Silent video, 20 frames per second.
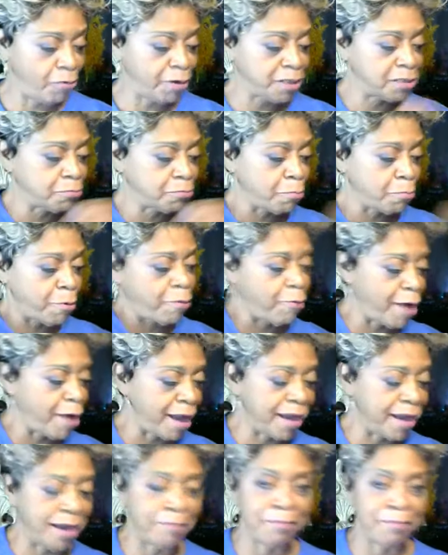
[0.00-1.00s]
always
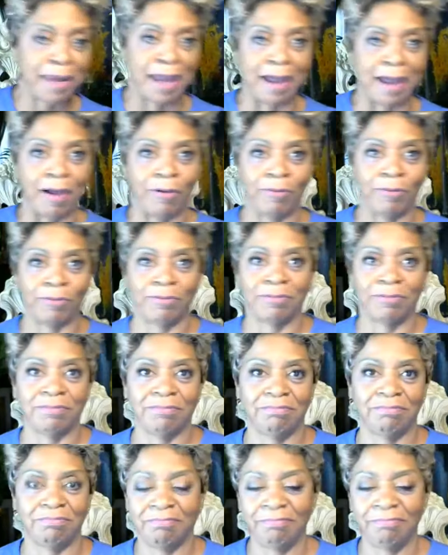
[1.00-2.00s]
where I am now.
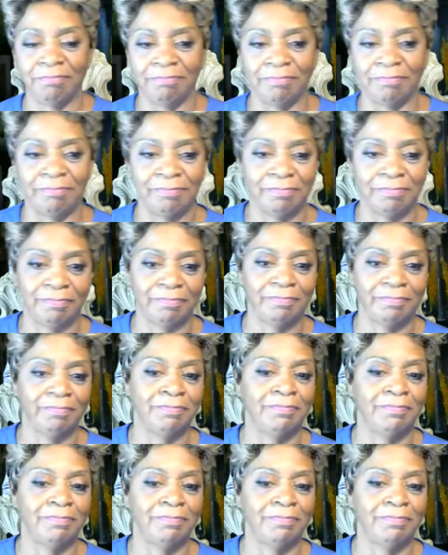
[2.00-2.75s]
Mm-mm.